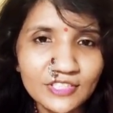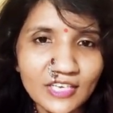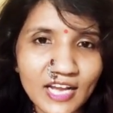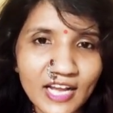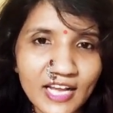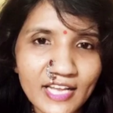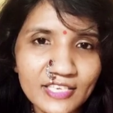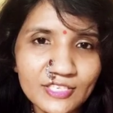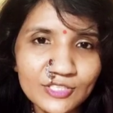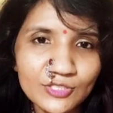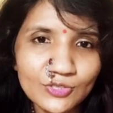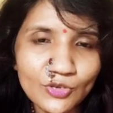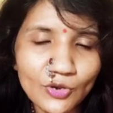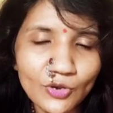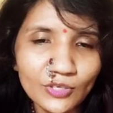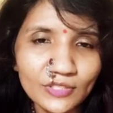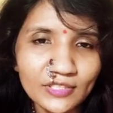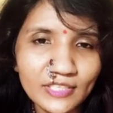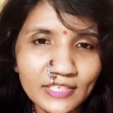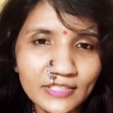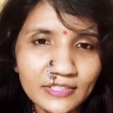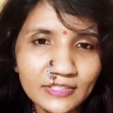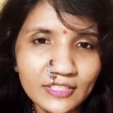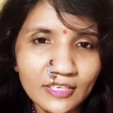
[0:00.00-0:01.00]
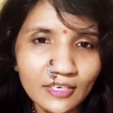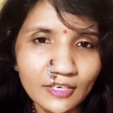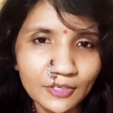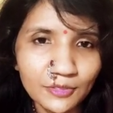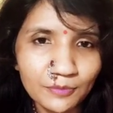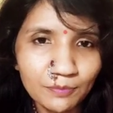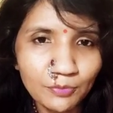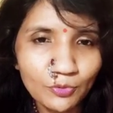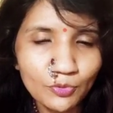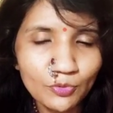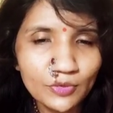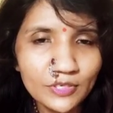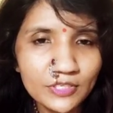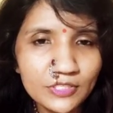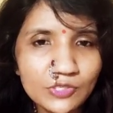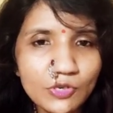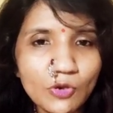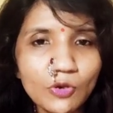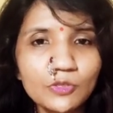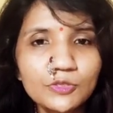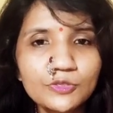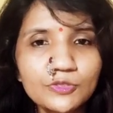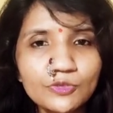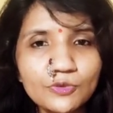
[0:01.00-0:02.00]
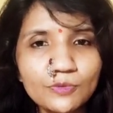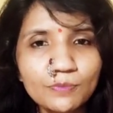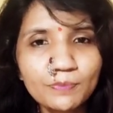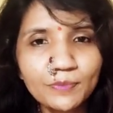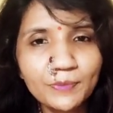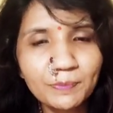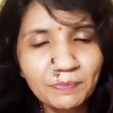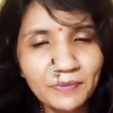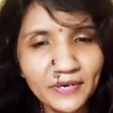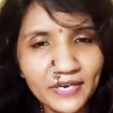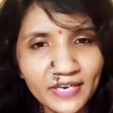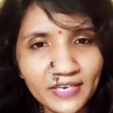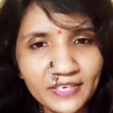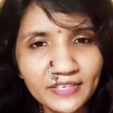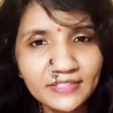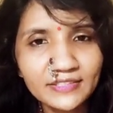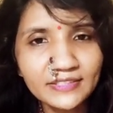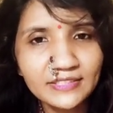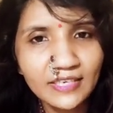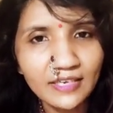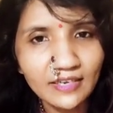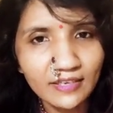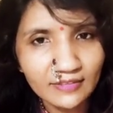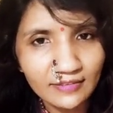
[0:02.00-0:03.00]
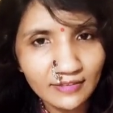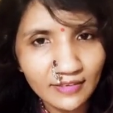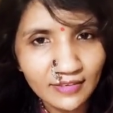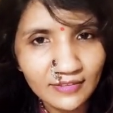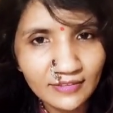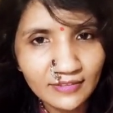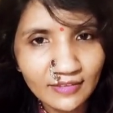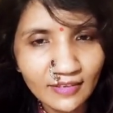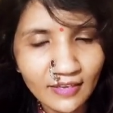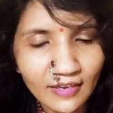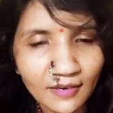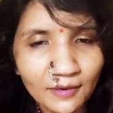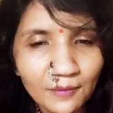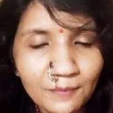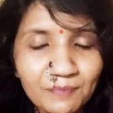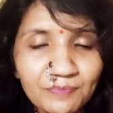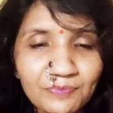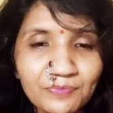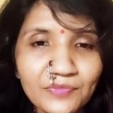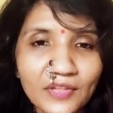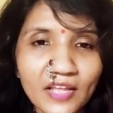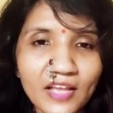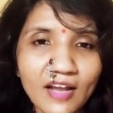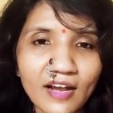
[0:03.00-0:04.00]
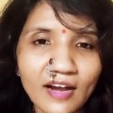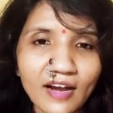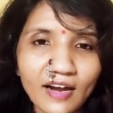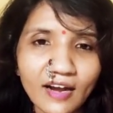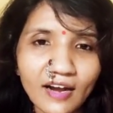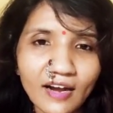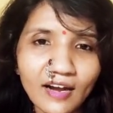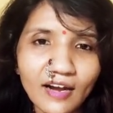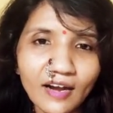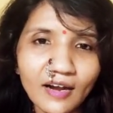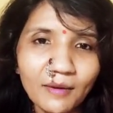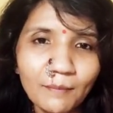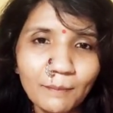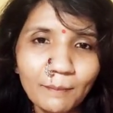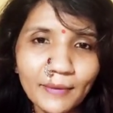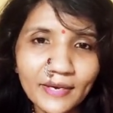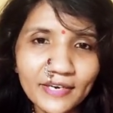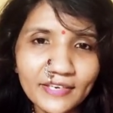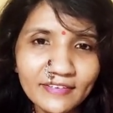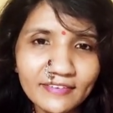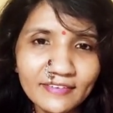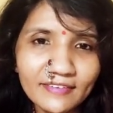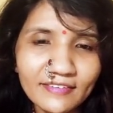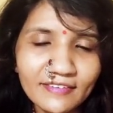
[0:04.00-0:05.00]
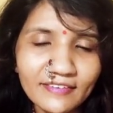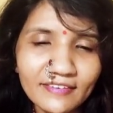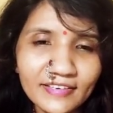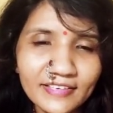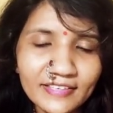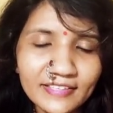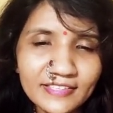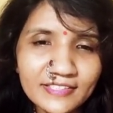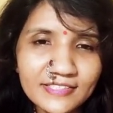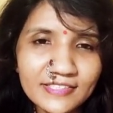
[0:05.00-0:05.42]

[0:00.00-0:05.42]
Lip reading: I saw that kadbu is also prepared in Karnataka, but it